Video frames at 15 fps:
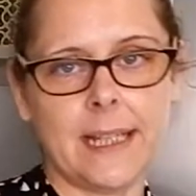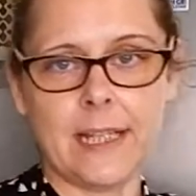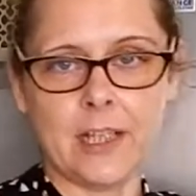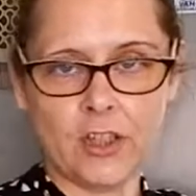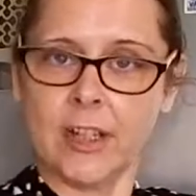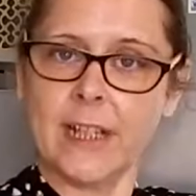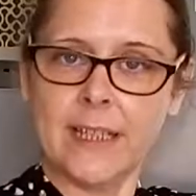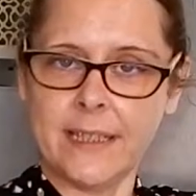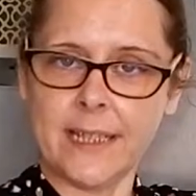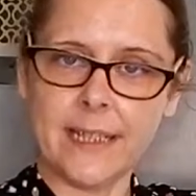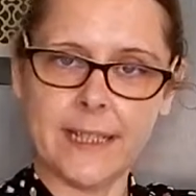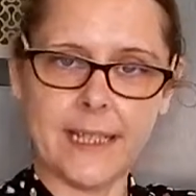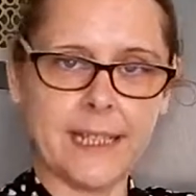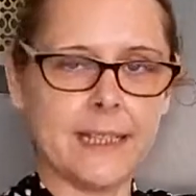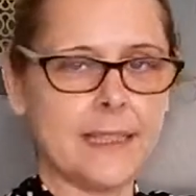
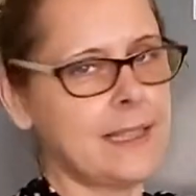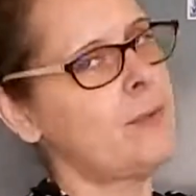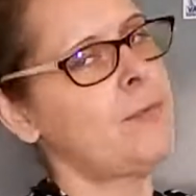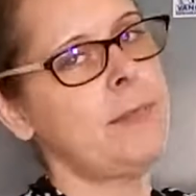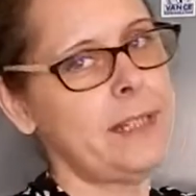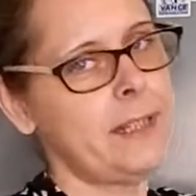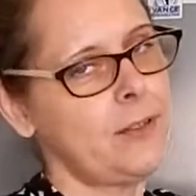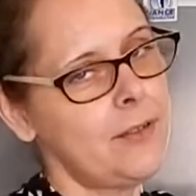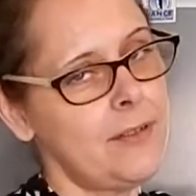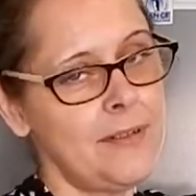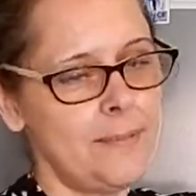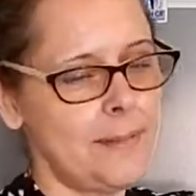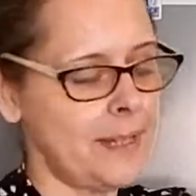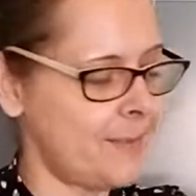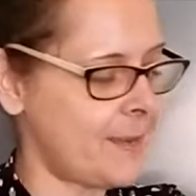interesting things that we
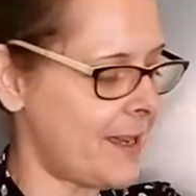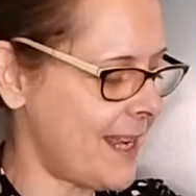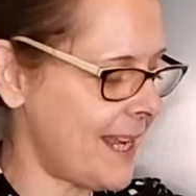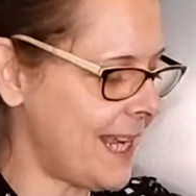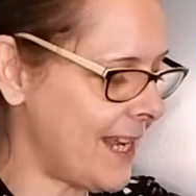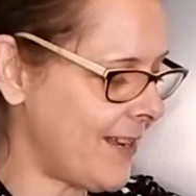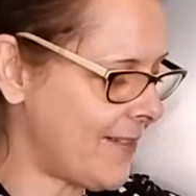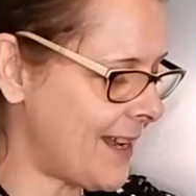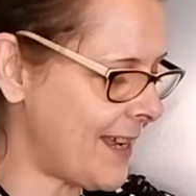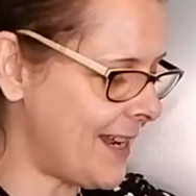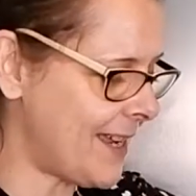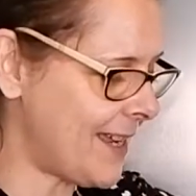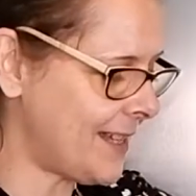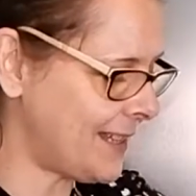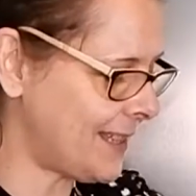normally buy here at
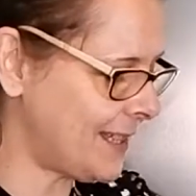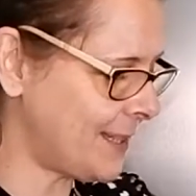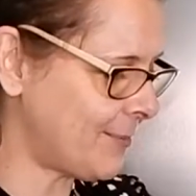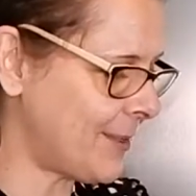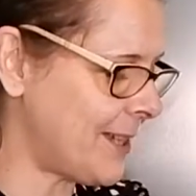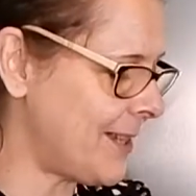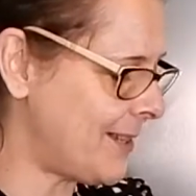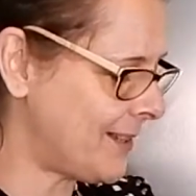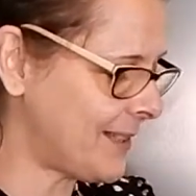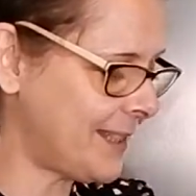Eliza as well.